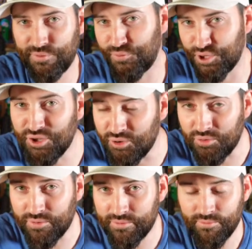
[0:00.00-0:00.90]
for
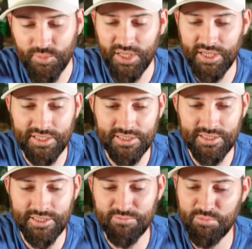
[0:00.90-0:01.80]
you,
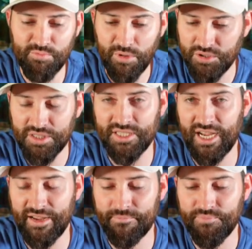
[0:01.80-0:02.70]
because most of the
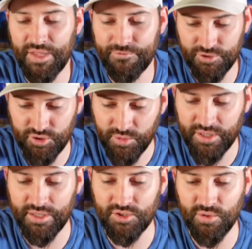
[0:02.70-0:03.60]
time, if you're doing
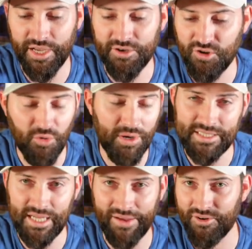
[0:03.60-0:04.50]
things right,
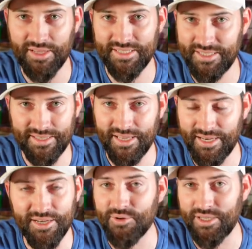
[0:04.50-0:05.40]
nobody's ever going to see the gun
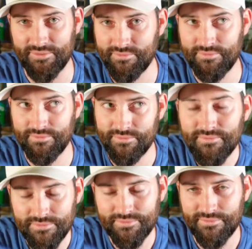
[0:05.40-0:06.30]
anyway,
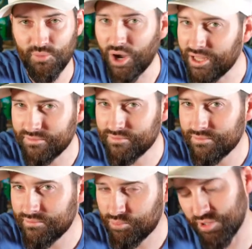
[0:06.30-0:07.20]
right?
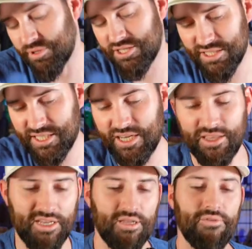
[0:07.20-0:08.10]
Pretty much. That's kind of
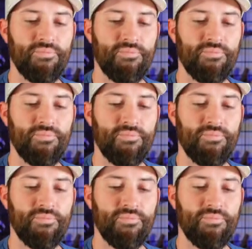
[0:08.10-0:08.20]
the idea.